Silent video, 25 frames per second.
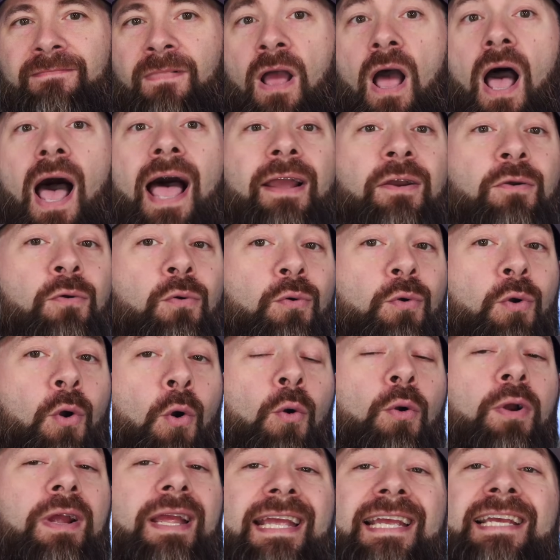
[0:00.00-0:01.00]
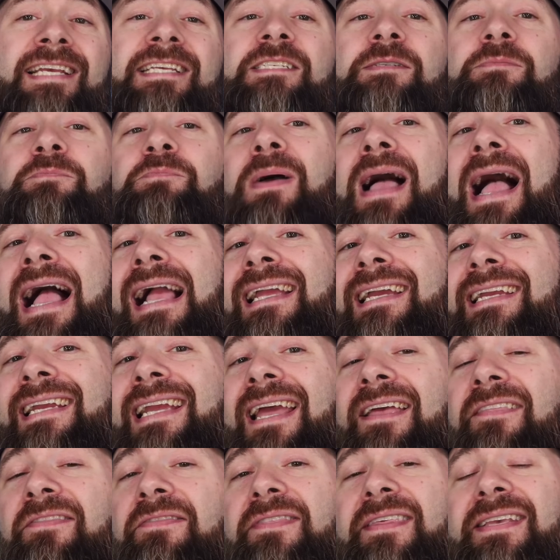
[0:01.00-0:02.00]
iKOOLCORE is back
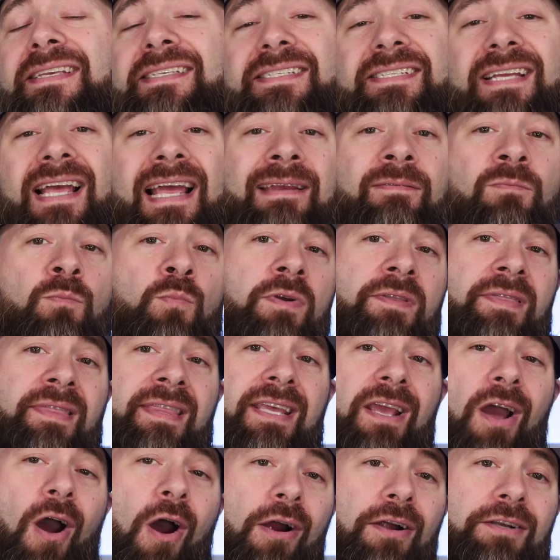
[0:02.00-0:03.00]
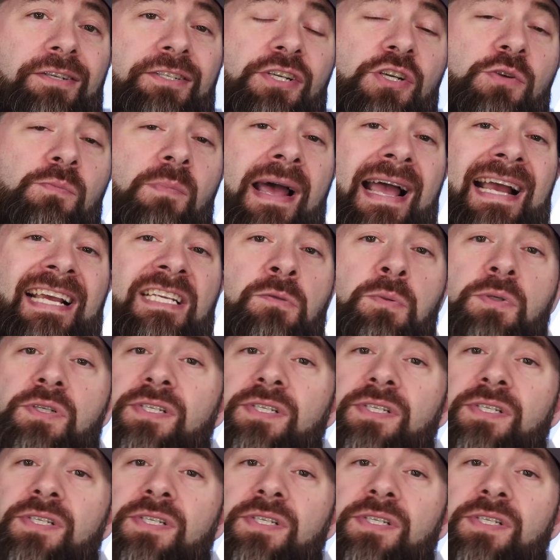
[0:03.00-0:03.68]
again, this time with the R two Max,